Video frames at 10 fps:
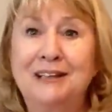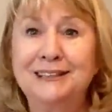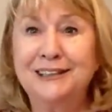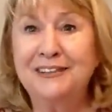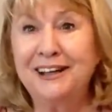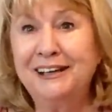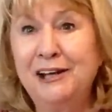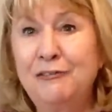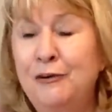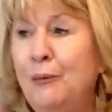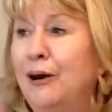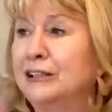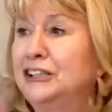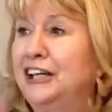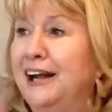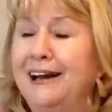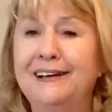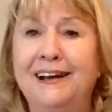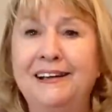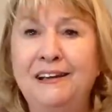So thank you for
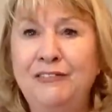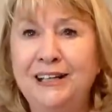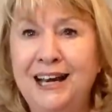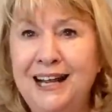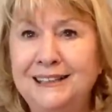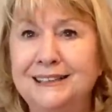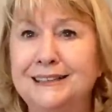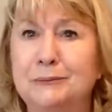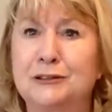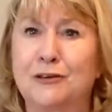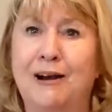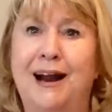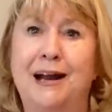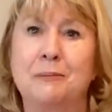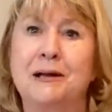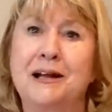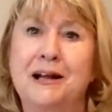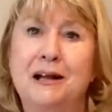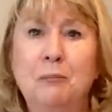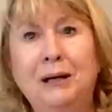watching and if you'd like to subscribe,
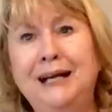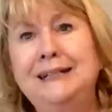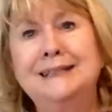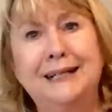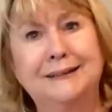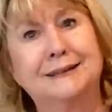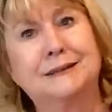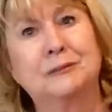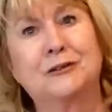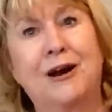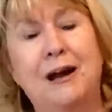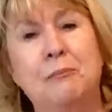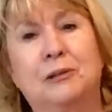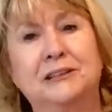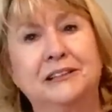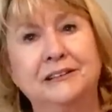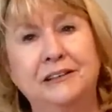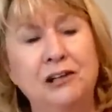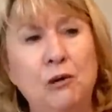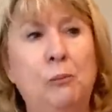please hit the subscribe button.
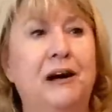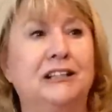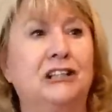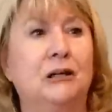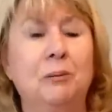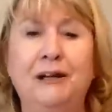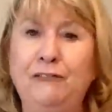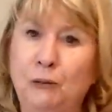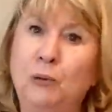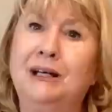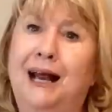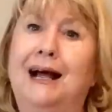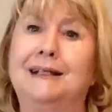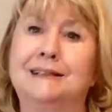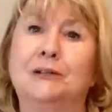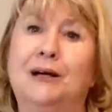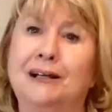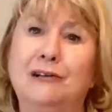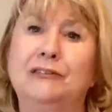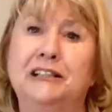No pressure, but if you would like to, I'd
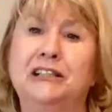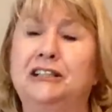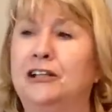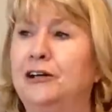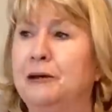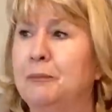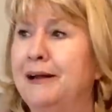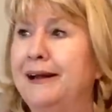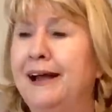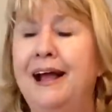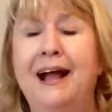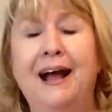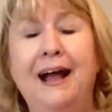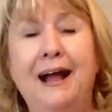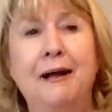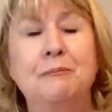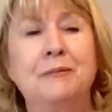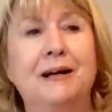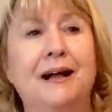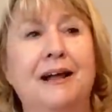love you to join me.
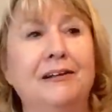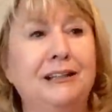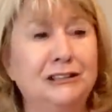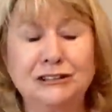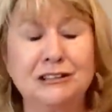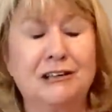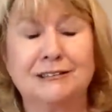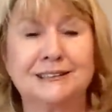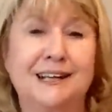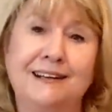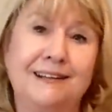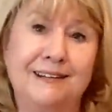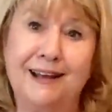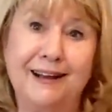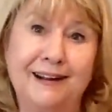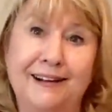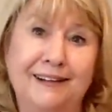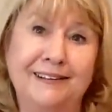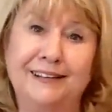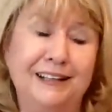It doesn't cost anything
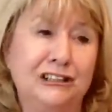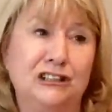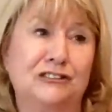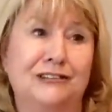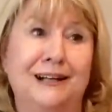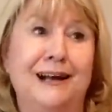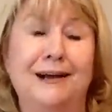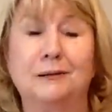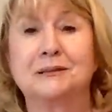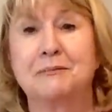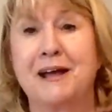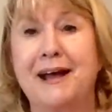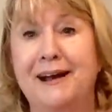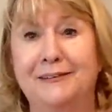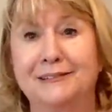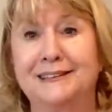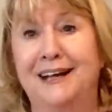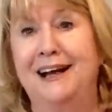and it just really helps me out.